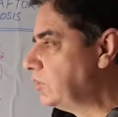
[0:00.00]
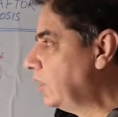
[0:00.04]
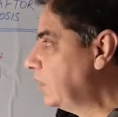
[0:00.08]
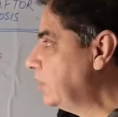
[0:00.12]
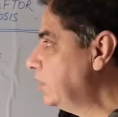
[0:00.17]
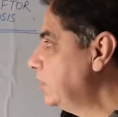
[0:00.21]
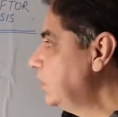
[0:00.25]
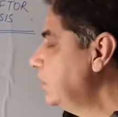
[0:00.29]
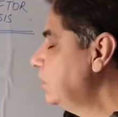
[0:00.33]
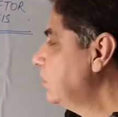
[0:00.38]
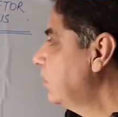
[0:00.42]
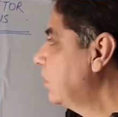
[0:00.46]
And
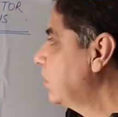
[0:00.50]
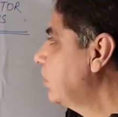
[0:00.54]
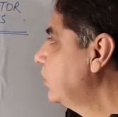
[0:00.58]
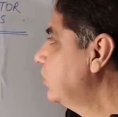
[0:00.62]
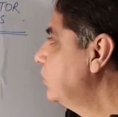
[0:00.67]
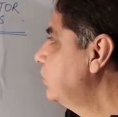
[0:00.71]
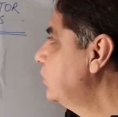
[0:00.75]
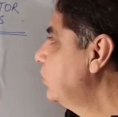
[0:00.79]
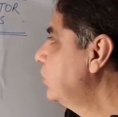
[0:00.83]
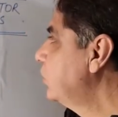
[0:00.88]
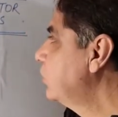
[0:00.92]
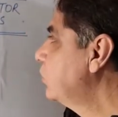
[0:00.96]
these are
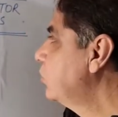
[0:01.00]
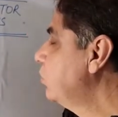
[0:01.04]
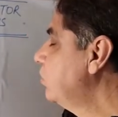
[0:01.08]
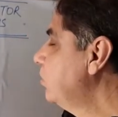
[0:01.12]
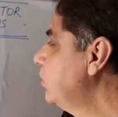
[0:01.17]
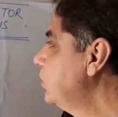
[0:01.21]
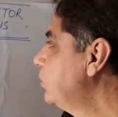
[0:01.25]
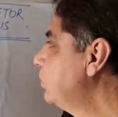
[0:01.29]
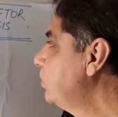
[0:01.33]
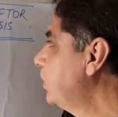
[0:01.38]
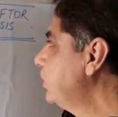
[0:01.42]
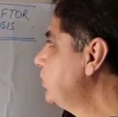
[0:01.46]
considered to be
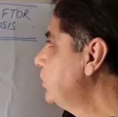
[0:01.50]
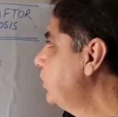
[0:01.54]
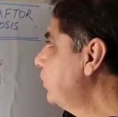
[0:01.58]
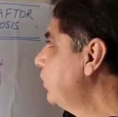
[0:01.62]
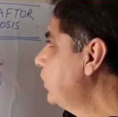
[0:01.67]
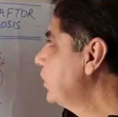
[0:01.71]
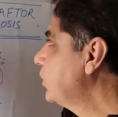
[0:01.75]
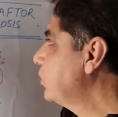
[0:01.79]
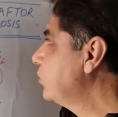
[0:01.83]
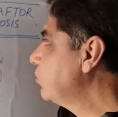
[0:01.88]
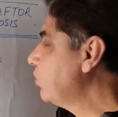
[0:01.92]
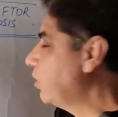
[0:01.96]

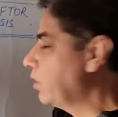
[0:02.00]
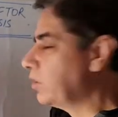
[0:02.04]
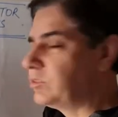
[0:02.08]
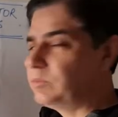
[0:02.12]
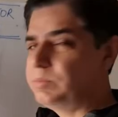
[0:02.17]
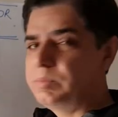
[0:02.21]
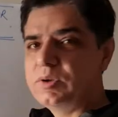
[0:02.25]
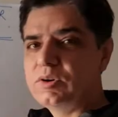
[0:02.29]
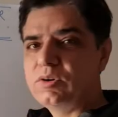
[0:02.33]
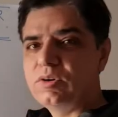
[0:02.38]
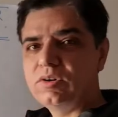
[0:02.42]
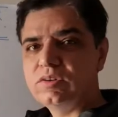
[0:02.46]
specific drugs
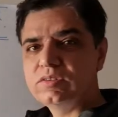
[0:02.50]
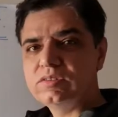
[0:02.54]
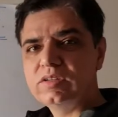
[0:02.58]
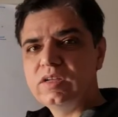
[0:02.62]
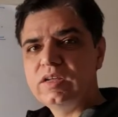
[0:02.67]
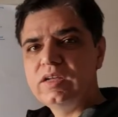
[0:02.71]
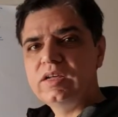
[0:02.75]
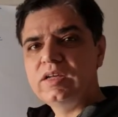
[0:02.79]
because